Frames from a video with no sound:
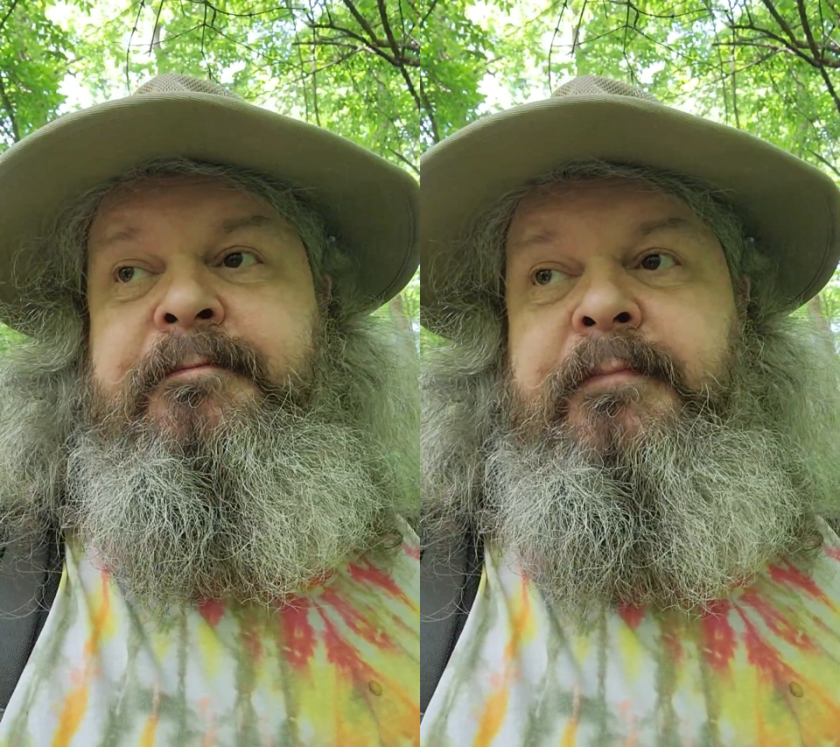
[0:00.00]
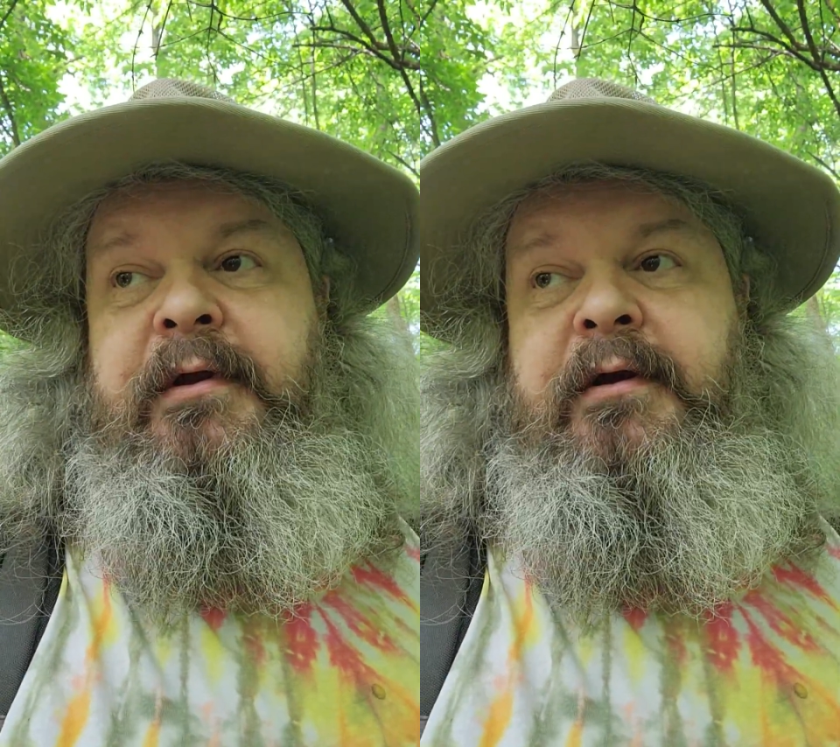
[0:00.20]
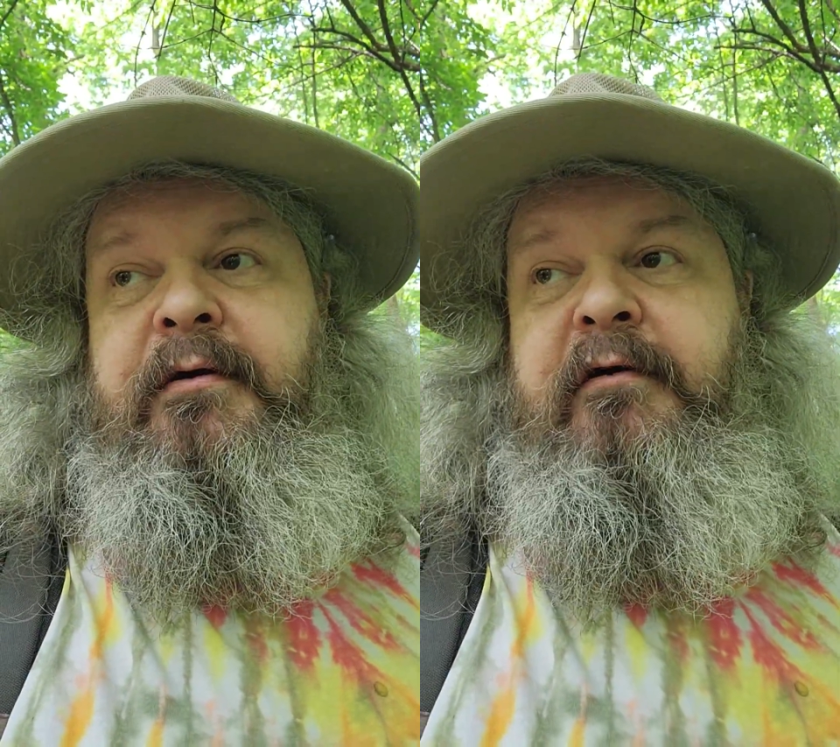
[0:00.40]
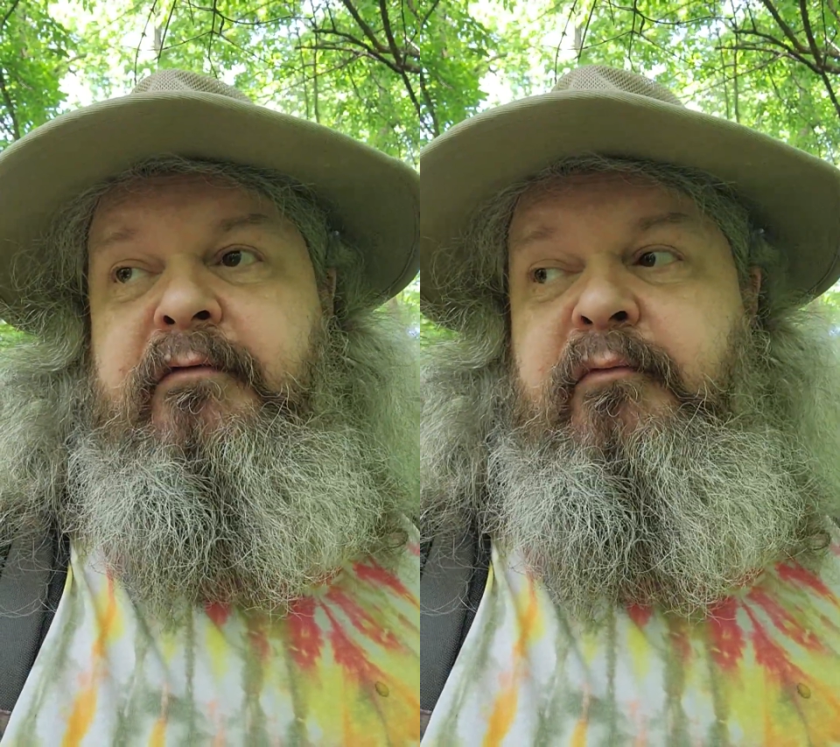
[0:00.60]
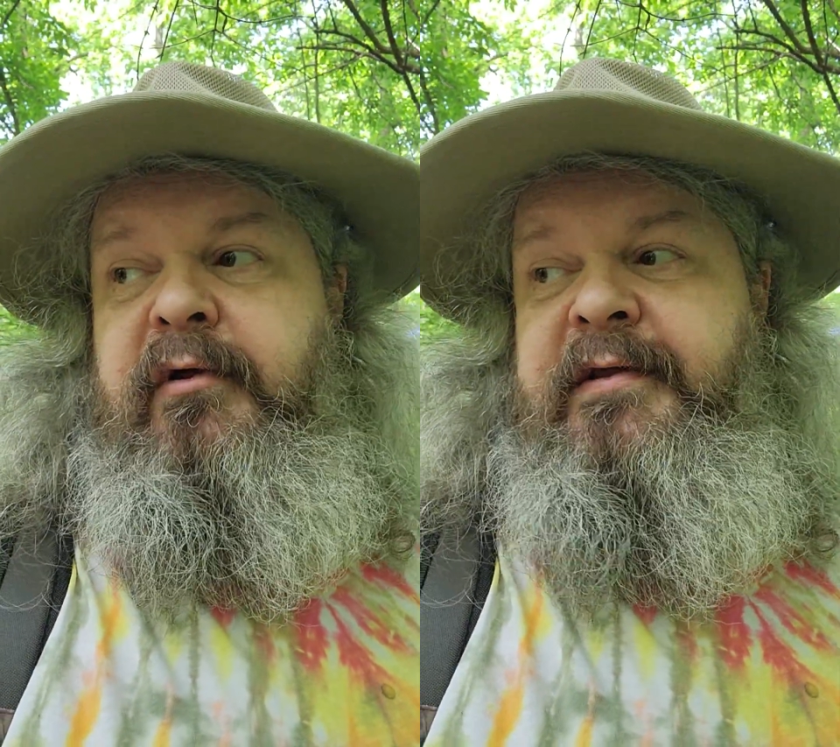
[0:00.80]
you know, I've
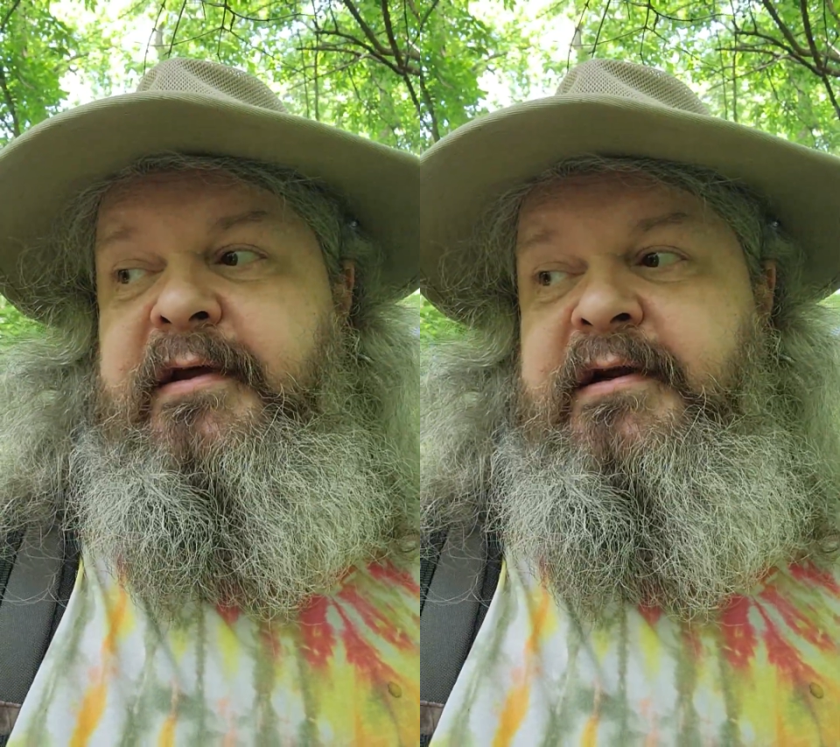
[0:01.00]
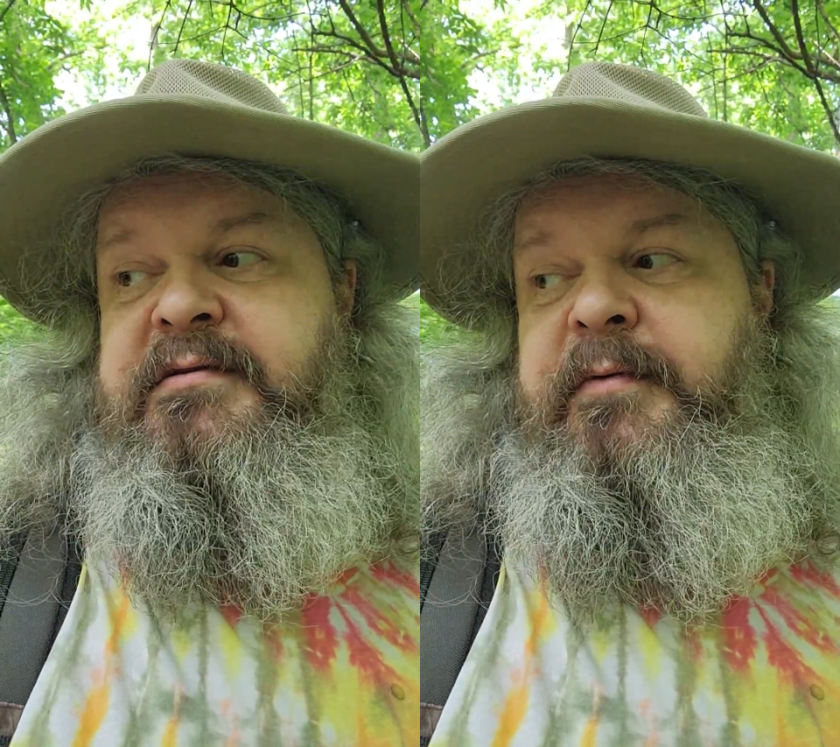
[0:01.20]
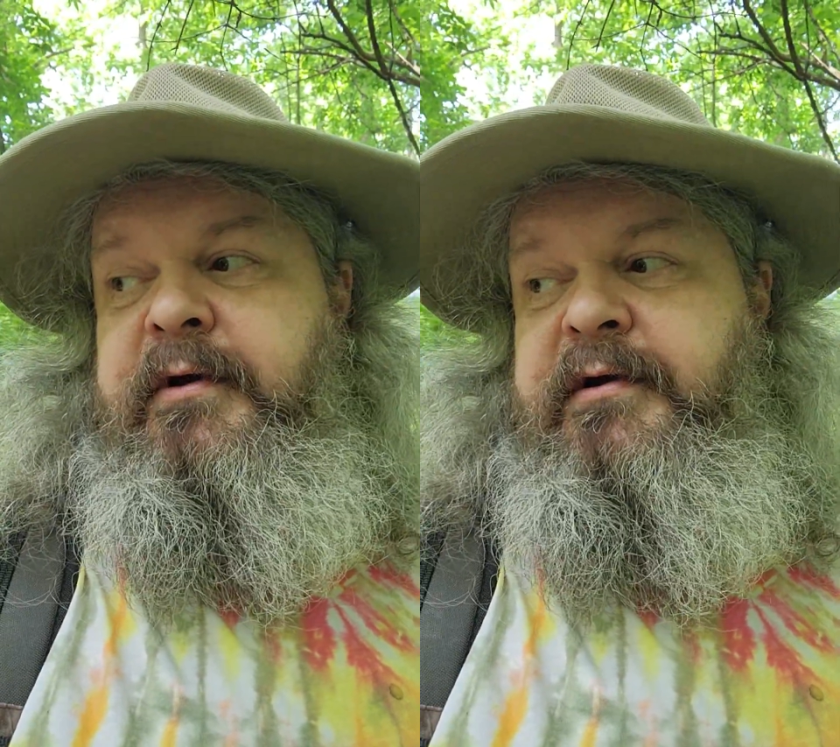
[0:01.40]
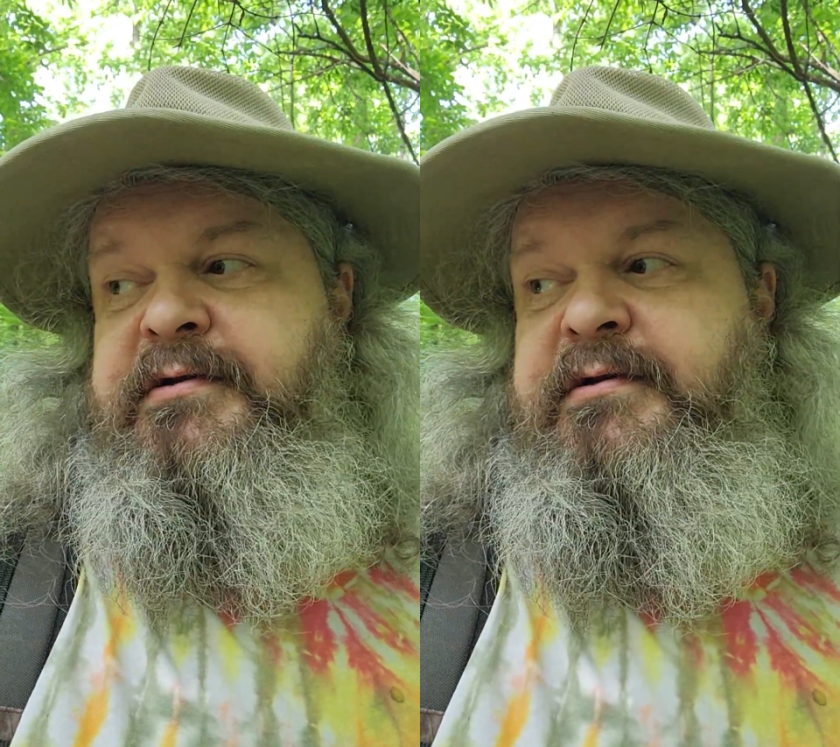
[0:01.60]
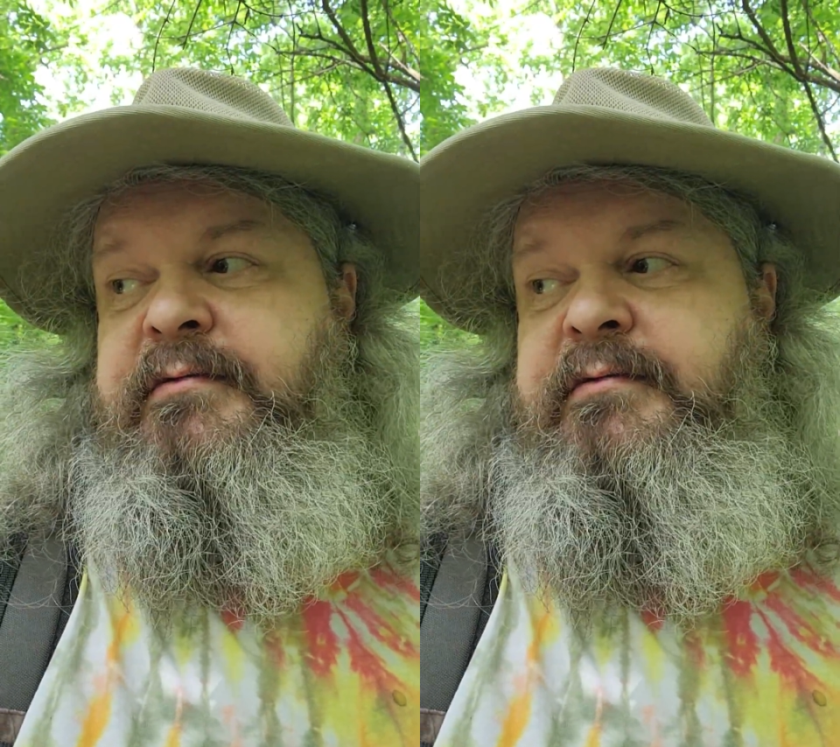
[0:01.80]
applied that experience